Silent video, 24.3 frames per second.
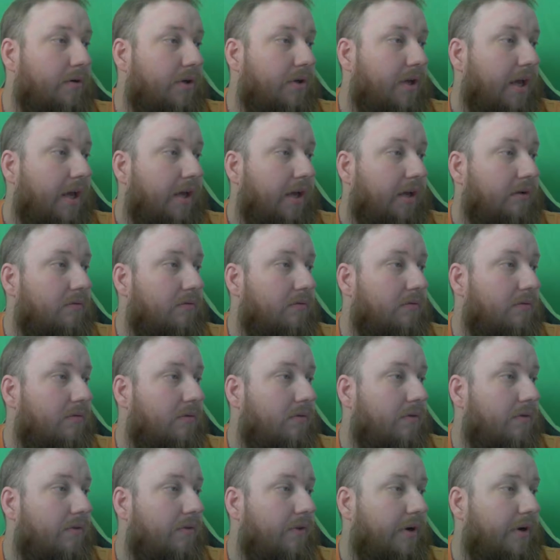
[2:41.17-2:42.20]
Okay,
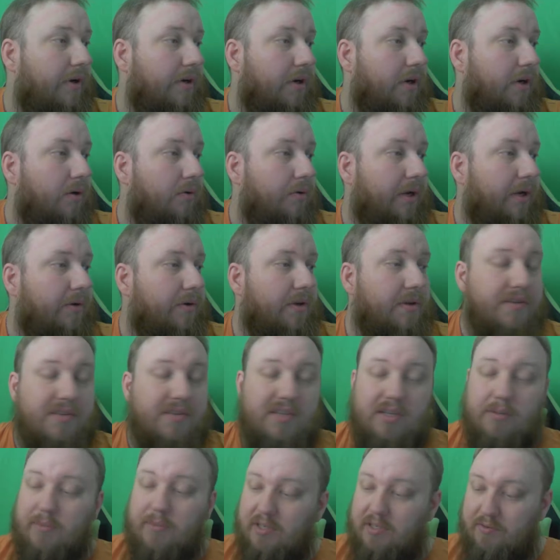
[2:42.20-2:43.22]
there you go. Now you can
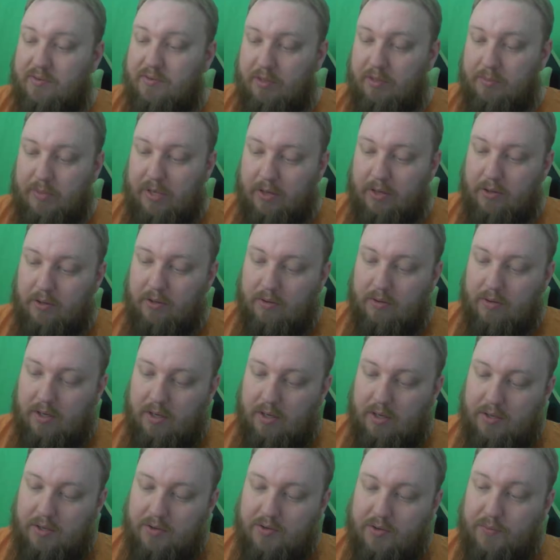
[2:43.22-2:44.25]
see my screen better.
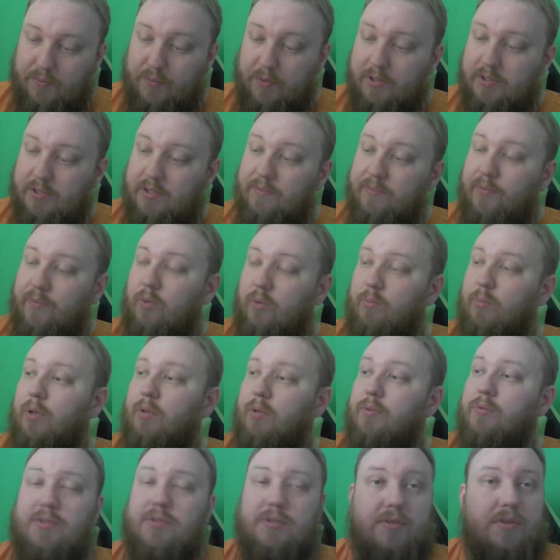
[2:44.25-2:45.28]
So first and
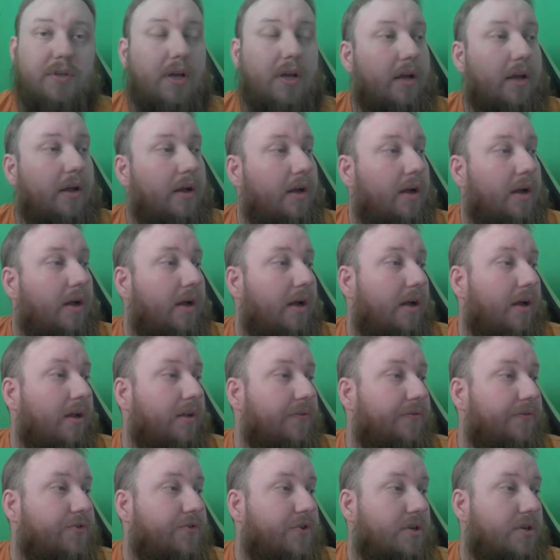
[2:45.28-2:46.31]
foremost,
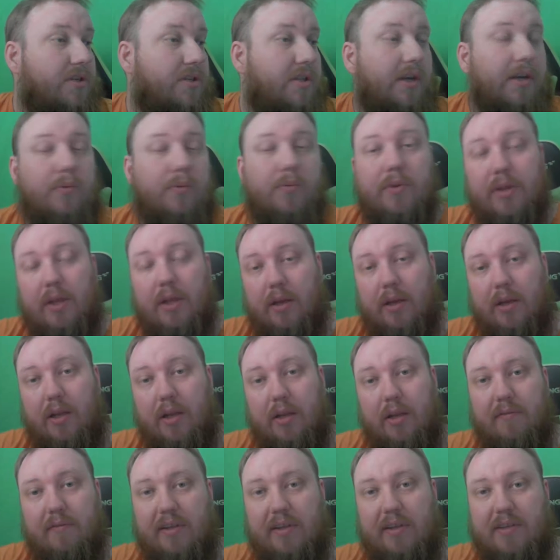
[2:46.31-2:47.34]
just like with any
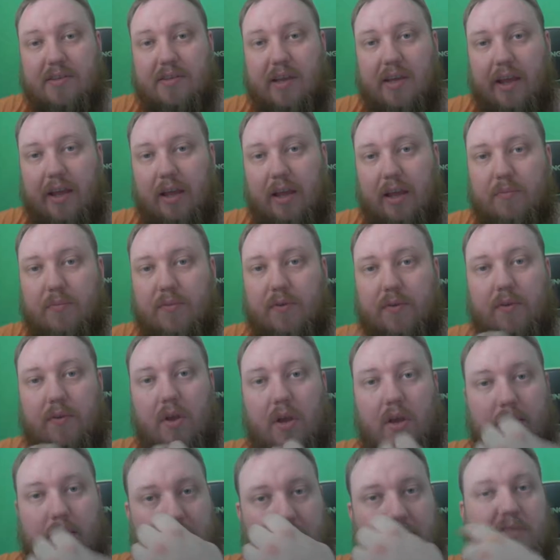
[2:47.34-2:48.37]
of these games,
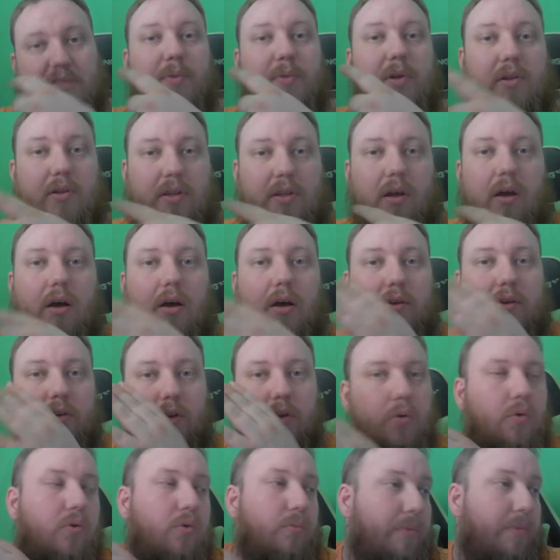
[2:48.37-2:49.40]
it's built on
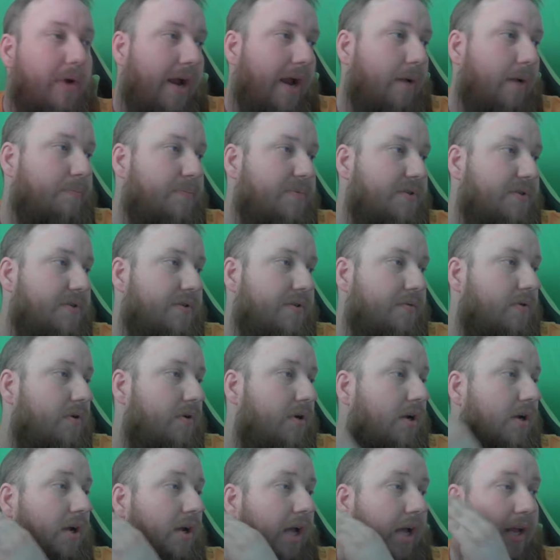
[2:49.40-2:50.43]
Google Maps.
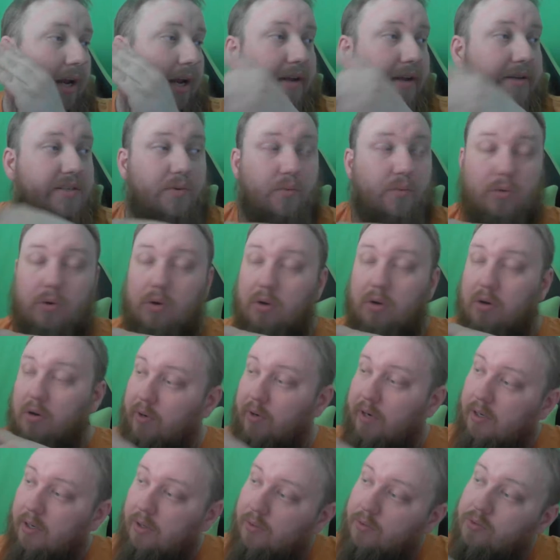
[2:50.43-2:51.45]
And as you walk
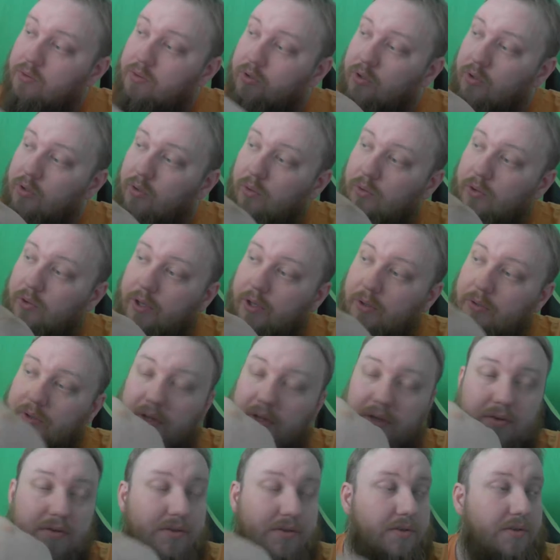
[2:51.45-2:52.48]
around, you'll
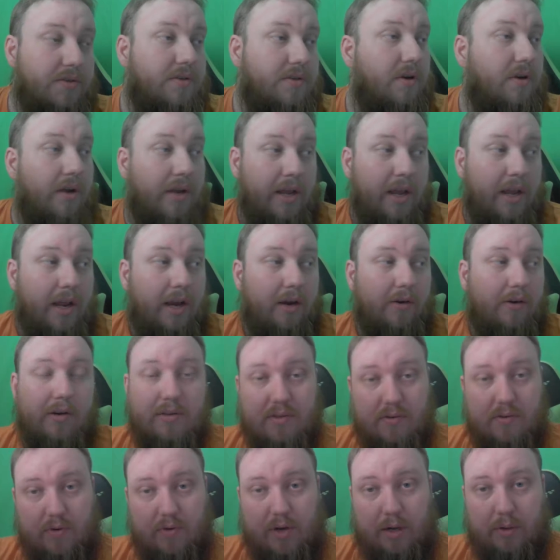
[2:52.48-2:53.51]
notice
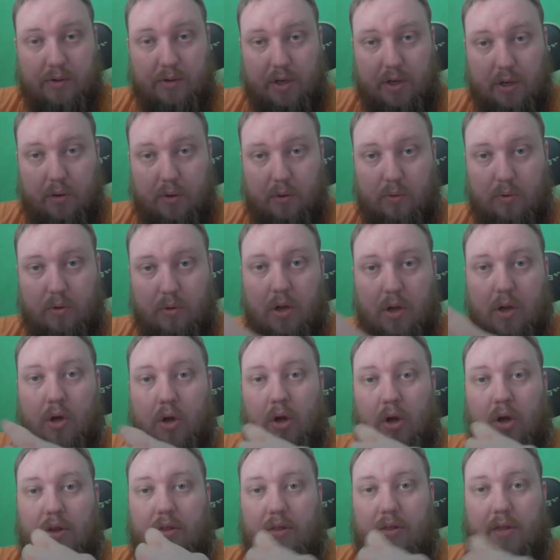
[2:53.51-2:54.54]
areas around you
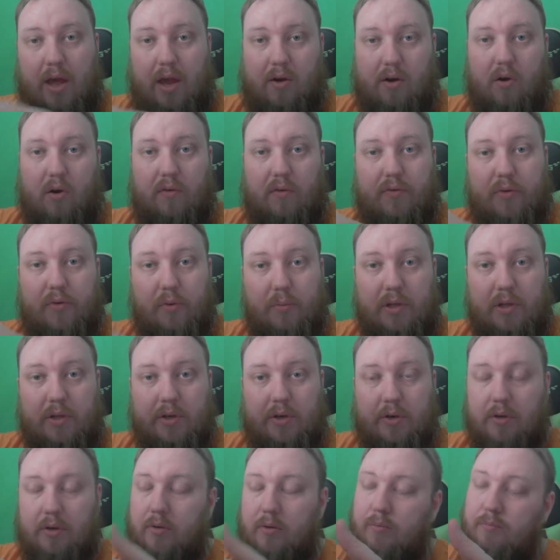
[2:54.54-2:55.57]
that are
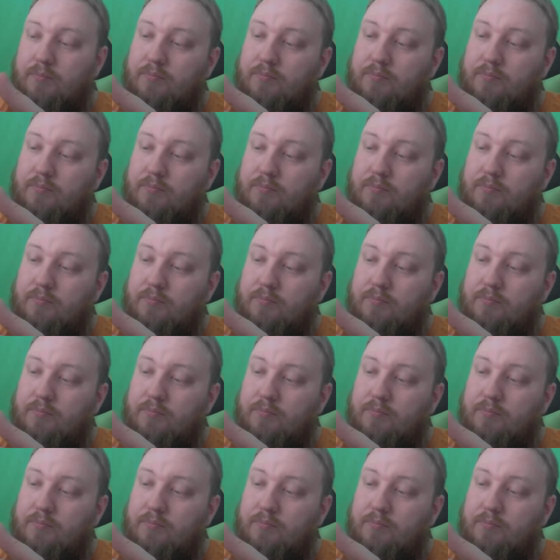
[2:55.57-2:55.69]
familiar.